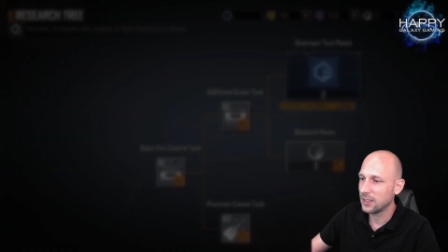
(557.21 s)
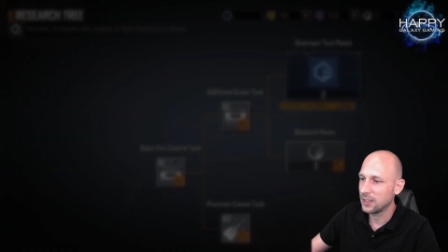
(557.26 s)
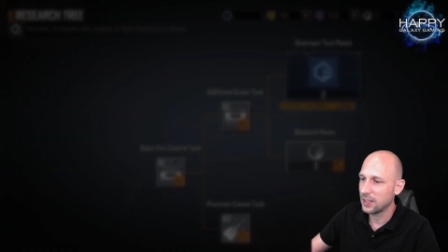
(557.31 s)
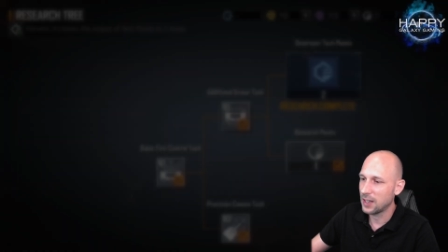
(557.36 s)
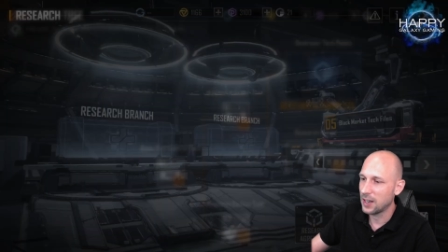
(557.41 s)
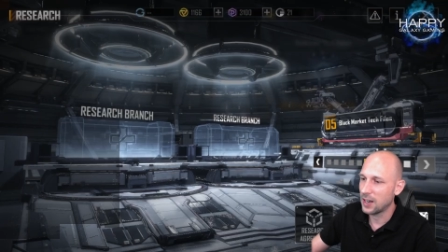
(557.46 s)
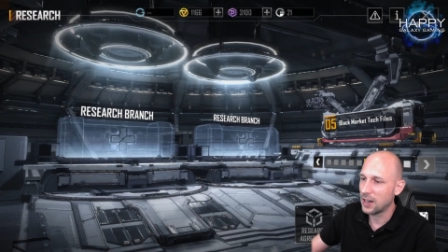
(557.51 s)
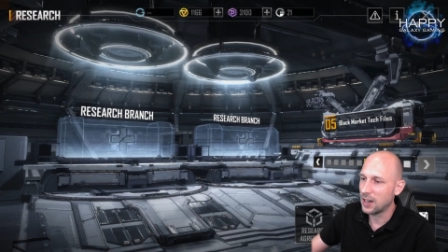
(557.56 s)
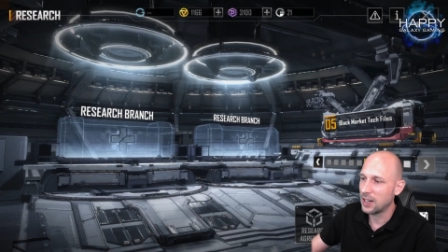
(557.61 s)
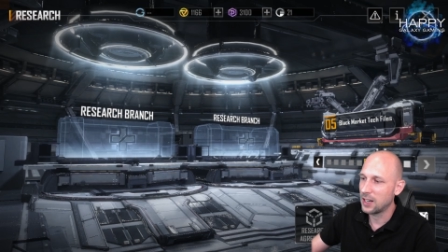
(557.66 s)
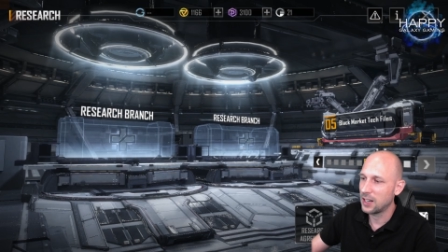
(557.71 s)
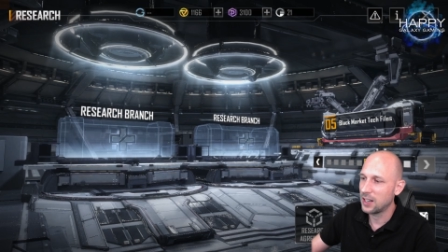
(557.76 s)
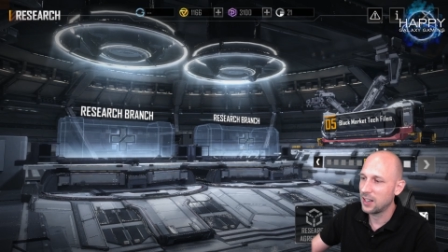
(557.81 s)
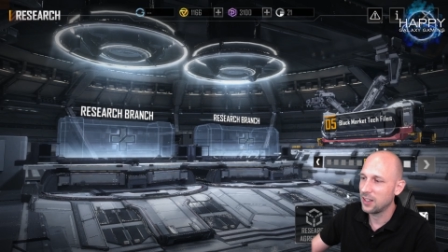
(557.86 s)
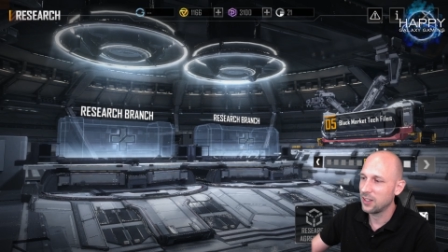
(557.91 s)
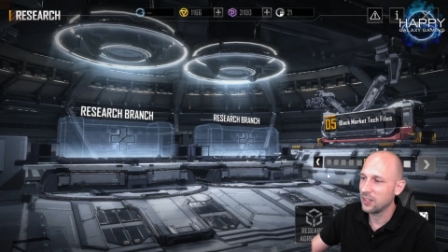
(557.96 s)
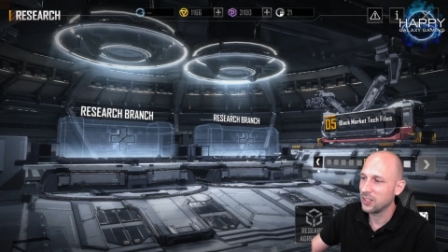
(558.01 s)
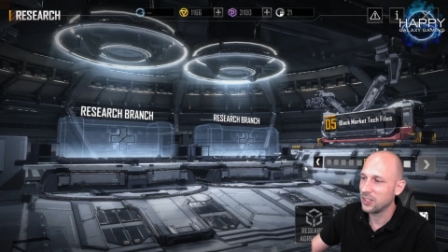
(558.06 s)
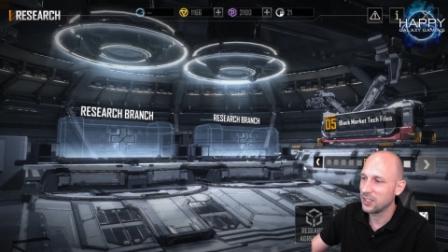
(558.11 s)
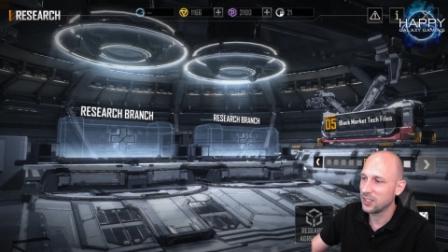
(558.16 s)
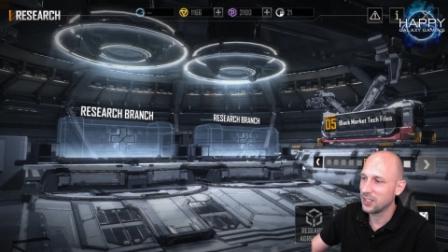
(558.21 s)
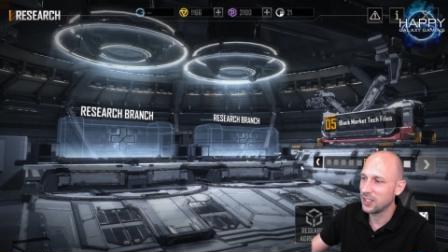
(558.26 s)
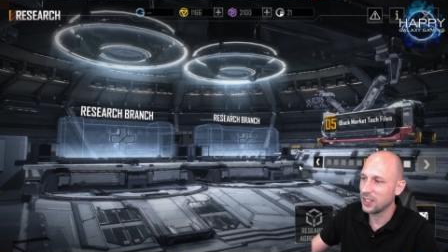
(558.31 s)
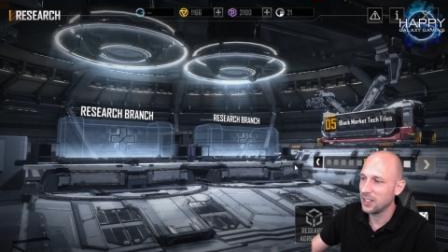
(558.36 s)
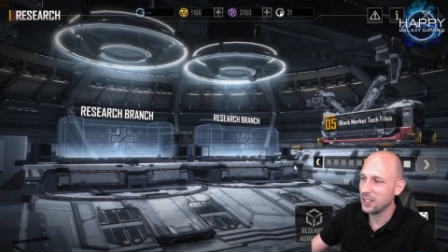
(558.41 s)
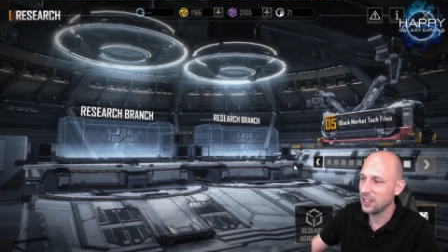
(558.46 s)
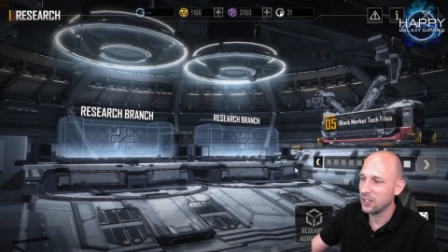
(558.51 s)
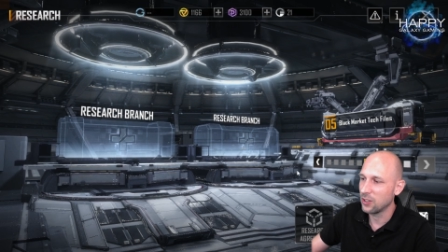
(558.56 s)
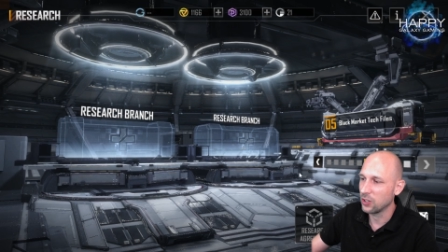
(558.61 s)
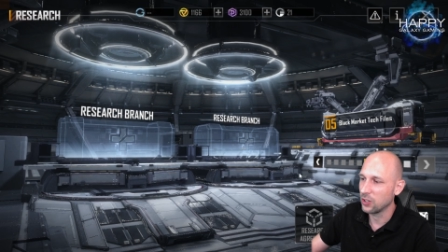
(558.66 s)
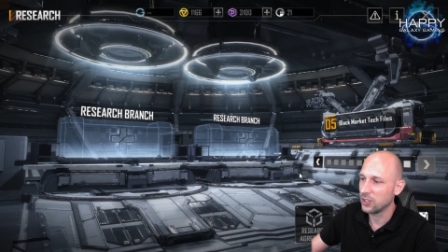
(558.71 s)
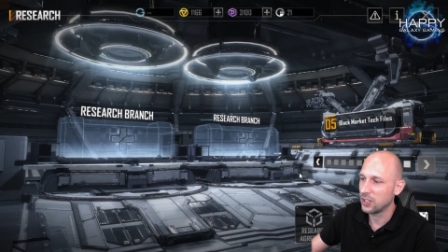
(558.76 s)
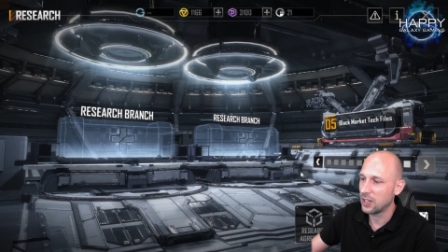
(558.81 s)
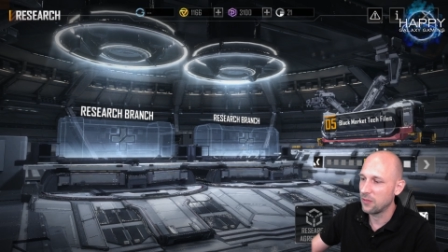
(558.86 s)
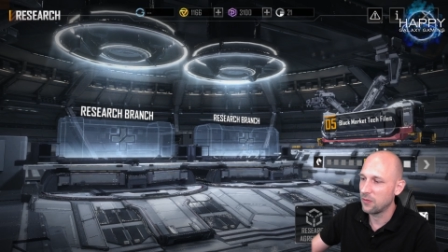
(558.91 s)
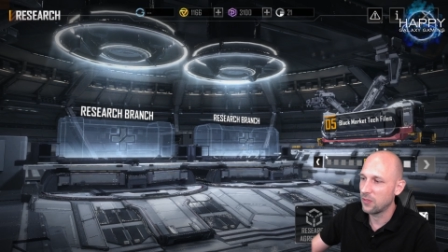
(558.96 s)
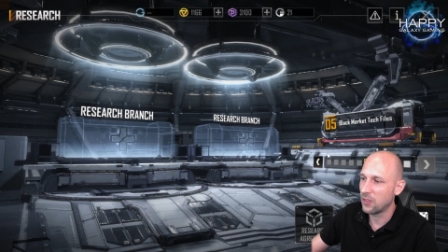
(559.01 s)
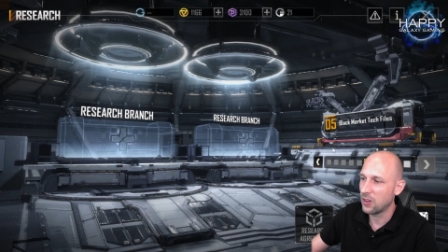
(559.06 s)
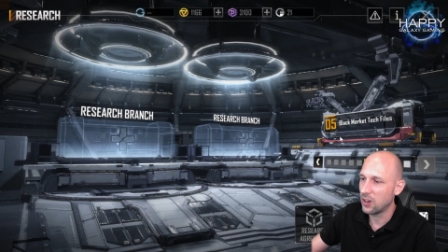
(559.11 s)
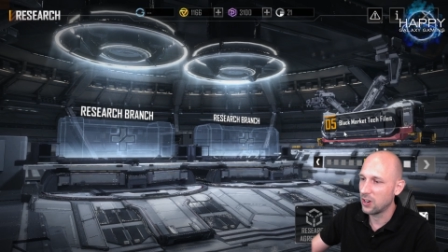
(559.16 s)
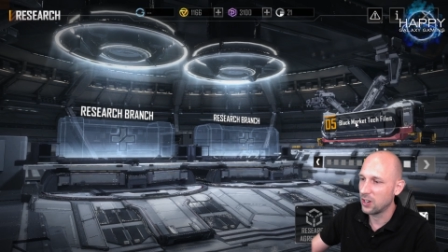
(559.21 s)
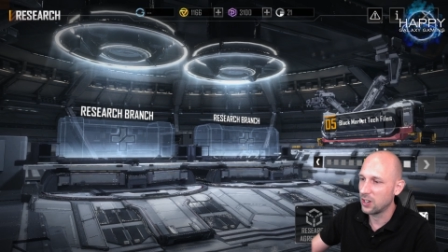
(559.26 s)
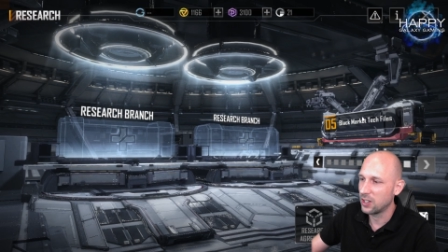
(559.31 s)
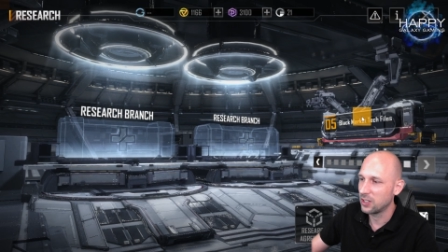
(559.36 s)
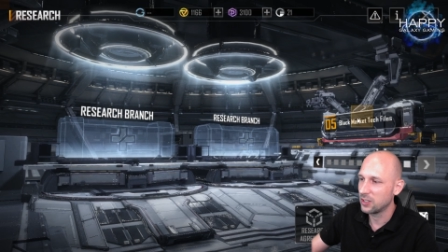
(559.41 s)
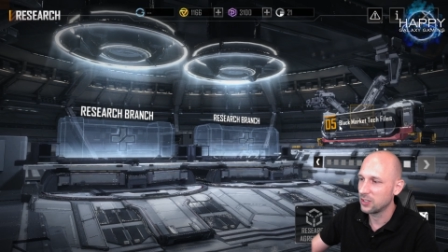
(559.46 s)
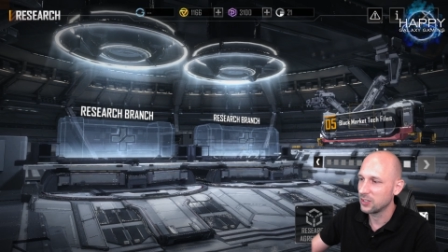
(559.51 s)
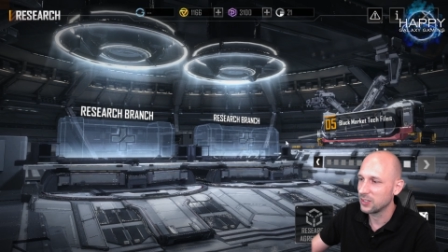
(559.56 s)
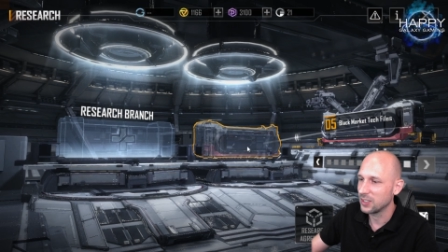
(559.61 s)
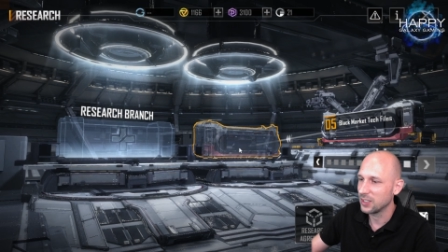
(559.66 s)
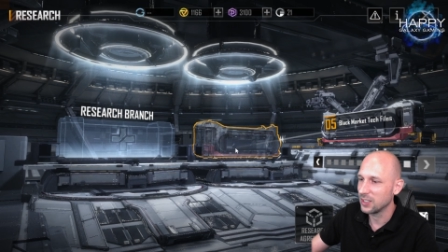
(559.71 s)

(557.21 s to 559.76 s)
there were